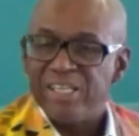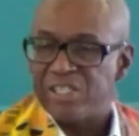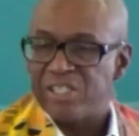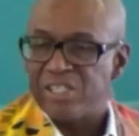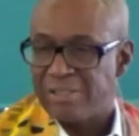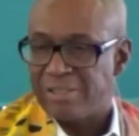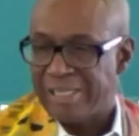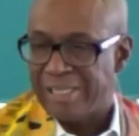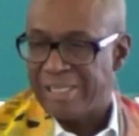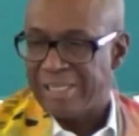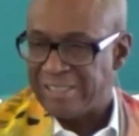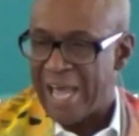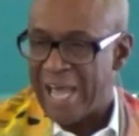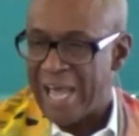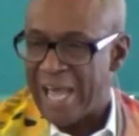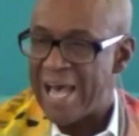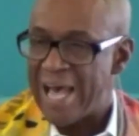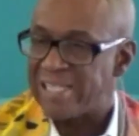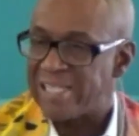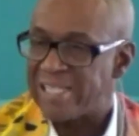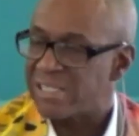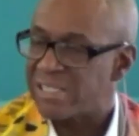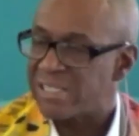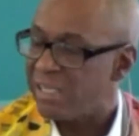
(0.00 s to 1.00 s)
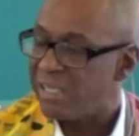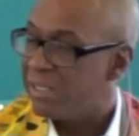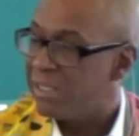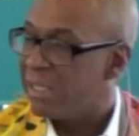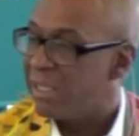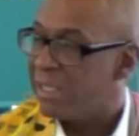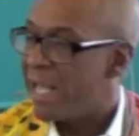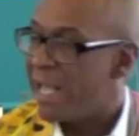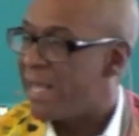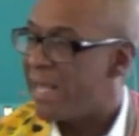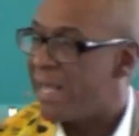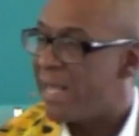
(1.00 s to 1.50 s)
the task
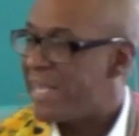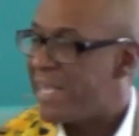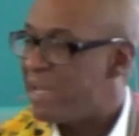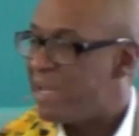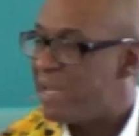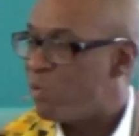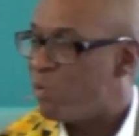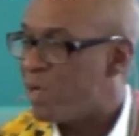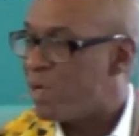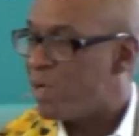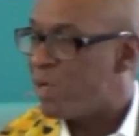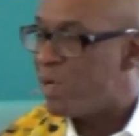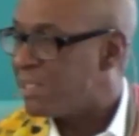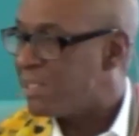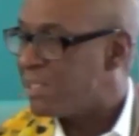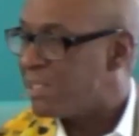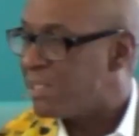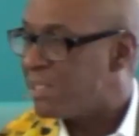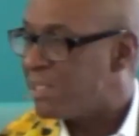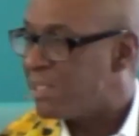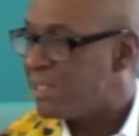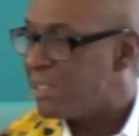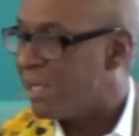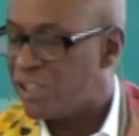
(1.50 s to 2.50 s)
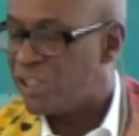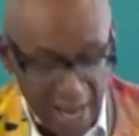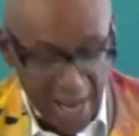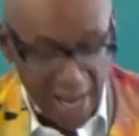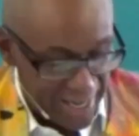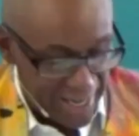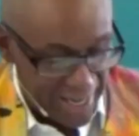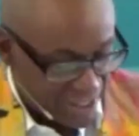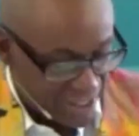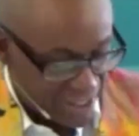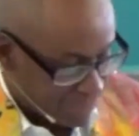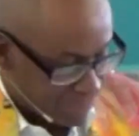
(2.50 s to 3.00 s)
and he was a
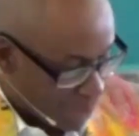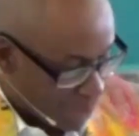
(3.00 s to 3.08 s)
changed